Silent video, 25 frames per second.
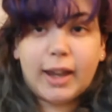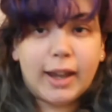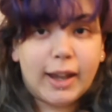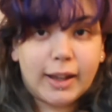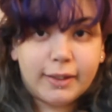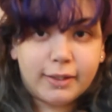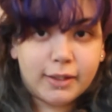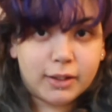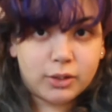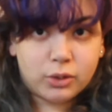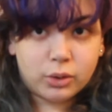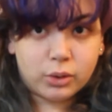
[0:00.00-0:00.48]

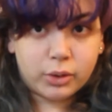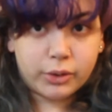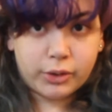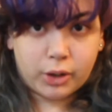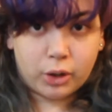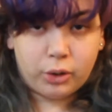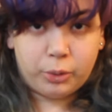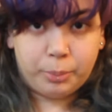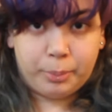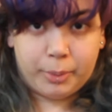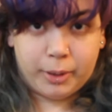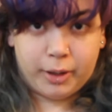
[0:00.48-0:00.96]
The door's
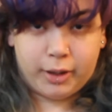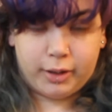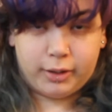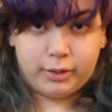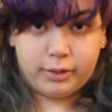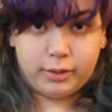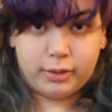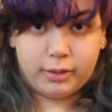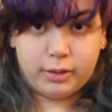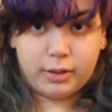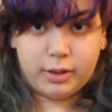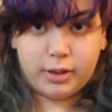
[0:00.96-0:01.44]

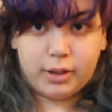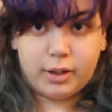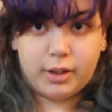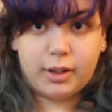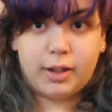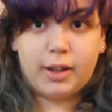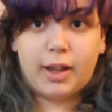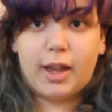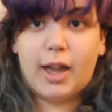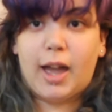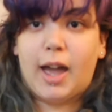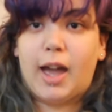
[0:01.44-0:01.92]
open.
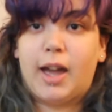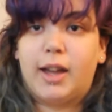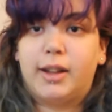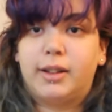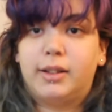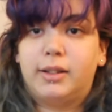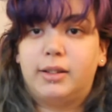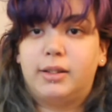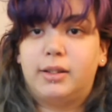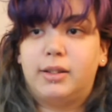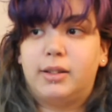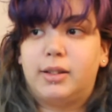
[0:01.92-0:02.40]

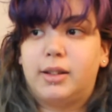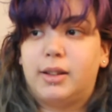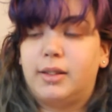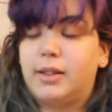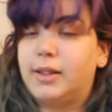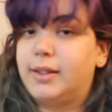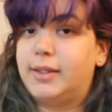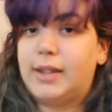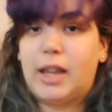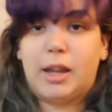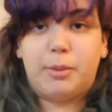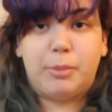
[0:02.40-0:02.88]
And the
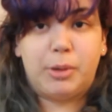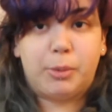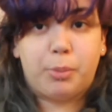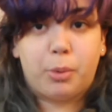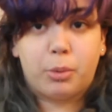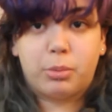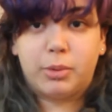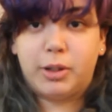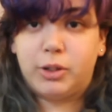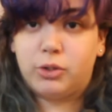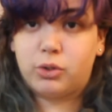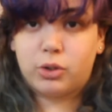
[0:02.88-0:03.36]
same is
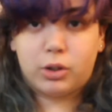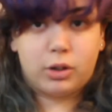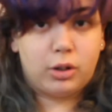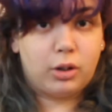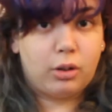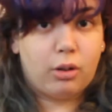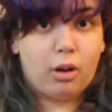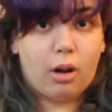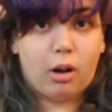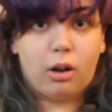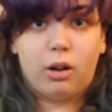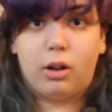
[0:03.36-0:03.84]
probably
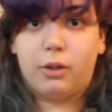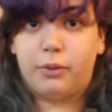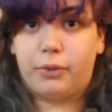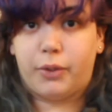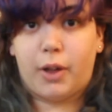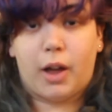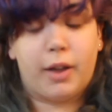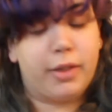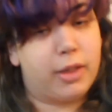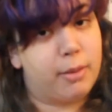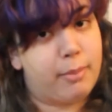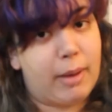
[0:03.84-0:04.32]
true of
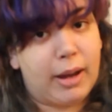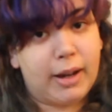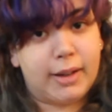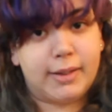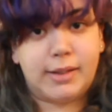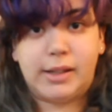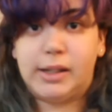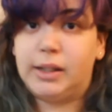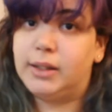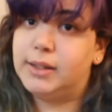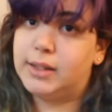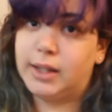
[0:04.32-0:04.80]
other
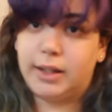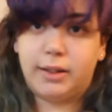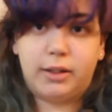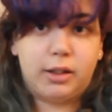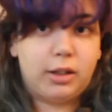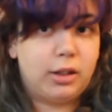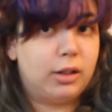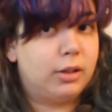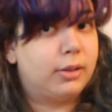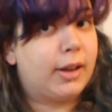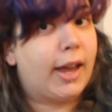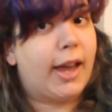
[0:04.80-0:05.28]
magazines in
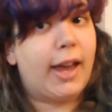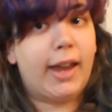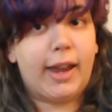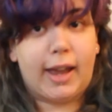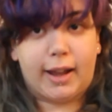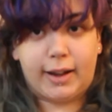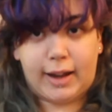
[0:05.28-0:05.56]
the UK and